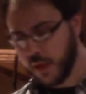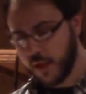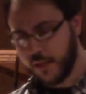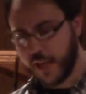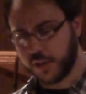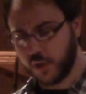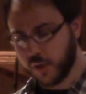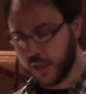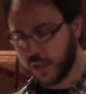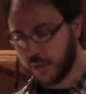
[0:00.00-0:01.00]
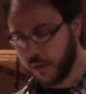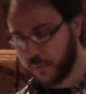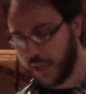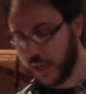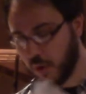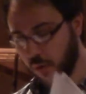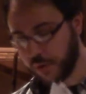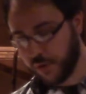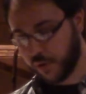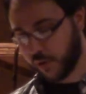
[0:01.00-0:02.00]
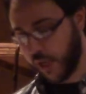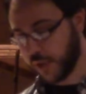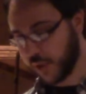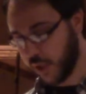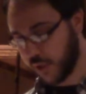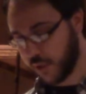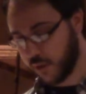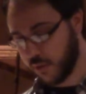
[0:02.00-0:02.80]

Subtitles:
that you can be an old earth creationist.